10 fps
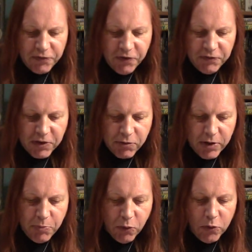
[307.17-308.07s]

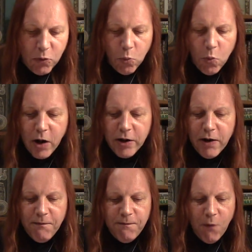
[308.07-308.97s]
fifty-three point
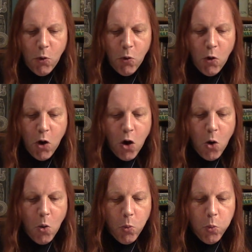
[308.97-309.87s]
one four
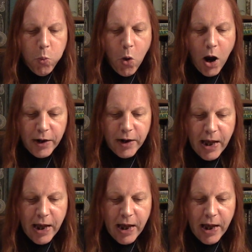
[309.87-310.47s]
one,